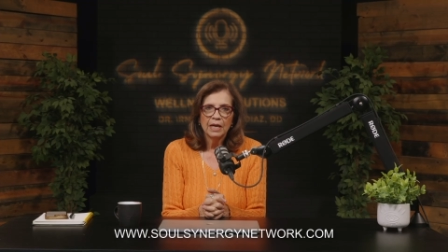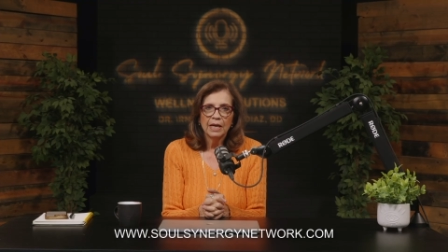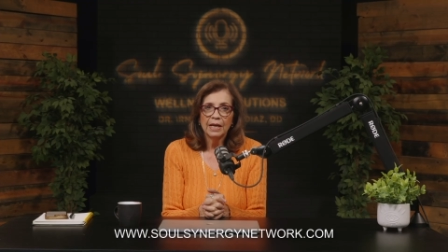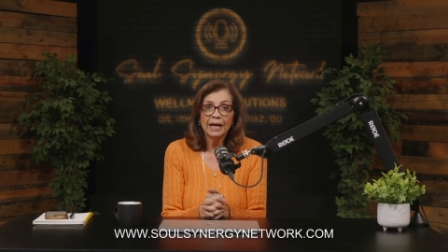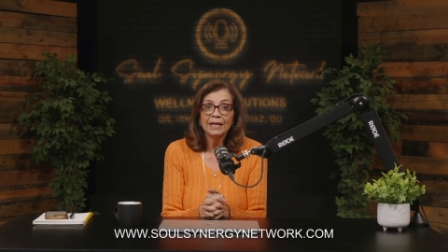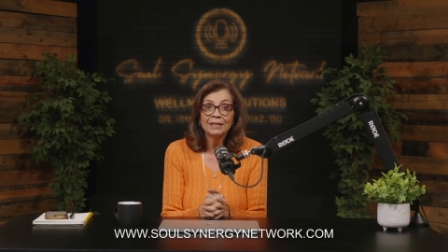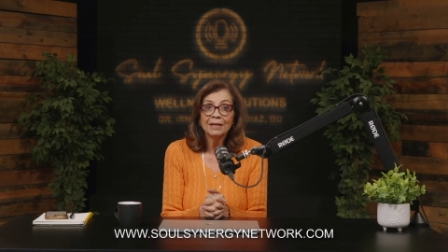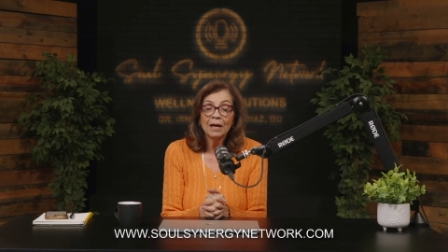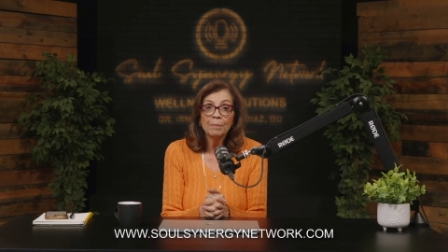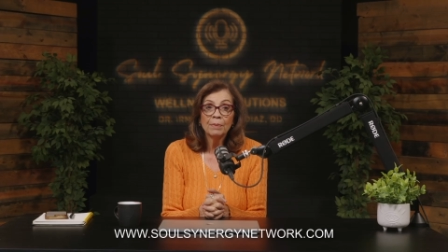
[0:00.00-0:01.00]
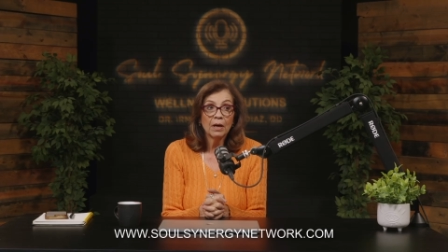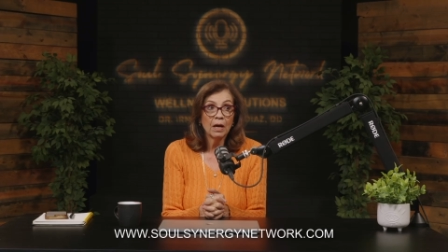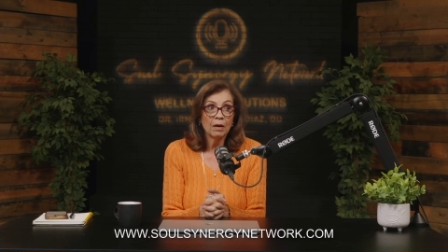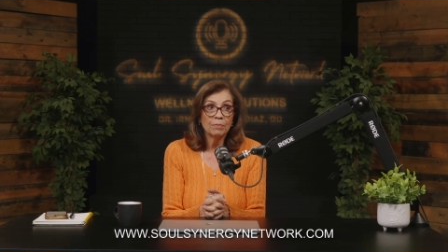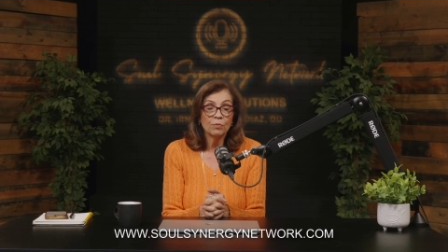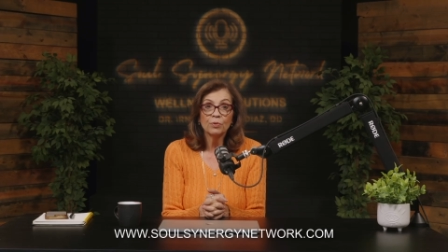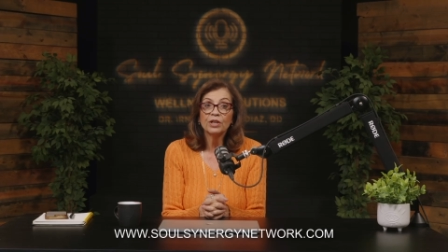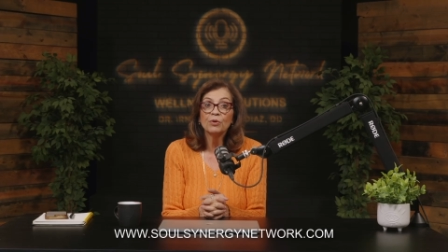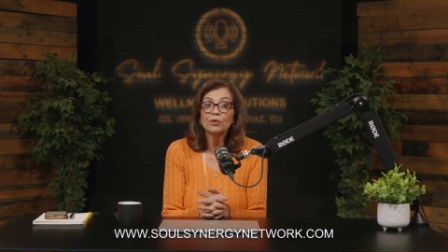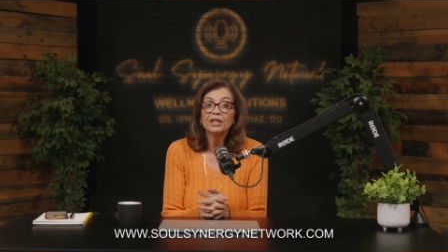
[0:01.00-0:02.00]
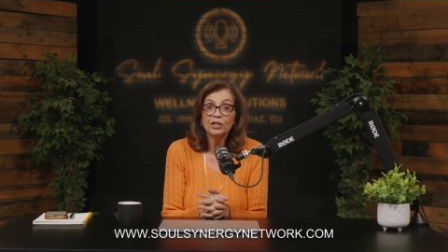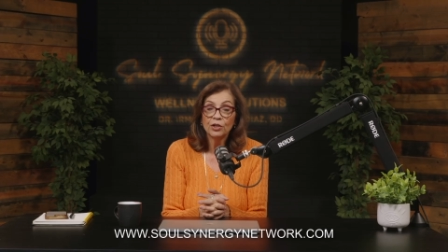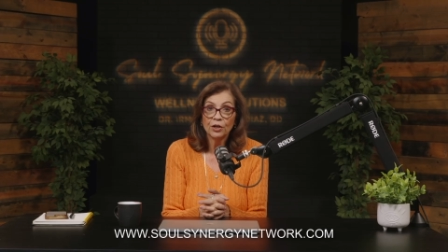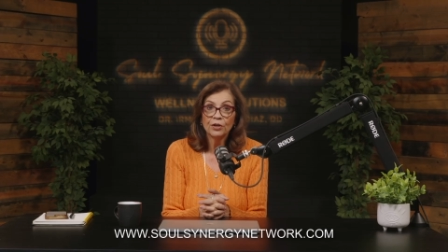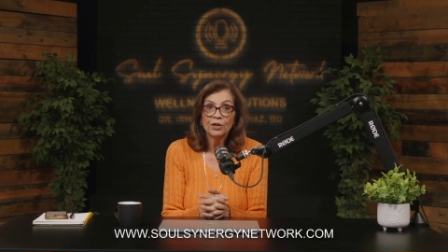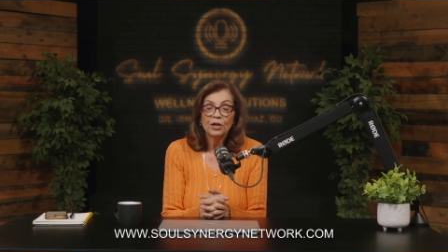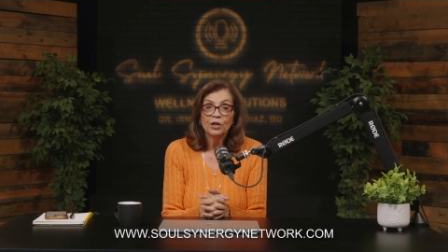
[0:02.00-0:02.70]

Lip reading: And I ended up recruiting her